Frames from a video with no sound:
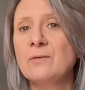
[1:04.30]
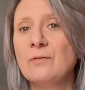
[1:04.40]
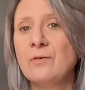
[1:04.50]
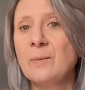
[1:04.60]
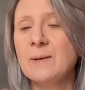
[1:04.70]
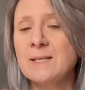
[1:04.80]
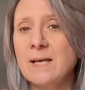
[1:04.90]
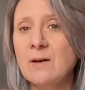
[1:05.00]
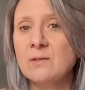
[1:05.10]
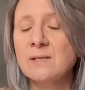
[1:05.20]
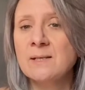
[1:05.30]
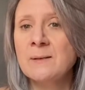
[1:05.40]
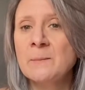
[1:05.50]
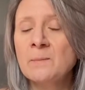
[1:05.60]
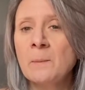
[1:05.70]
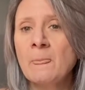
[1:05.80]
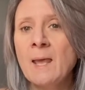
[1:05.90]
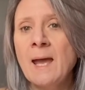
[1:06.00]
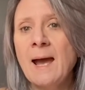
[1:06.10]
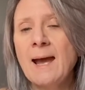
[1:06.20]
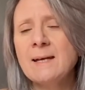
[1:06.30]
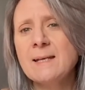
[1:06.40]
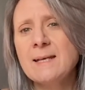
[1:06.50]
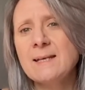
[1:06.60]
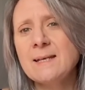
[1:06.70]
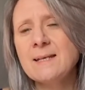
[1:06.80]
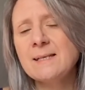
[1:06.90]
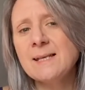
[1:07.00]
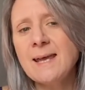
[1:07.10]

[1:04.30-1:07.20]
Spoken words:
from Adele's. And it is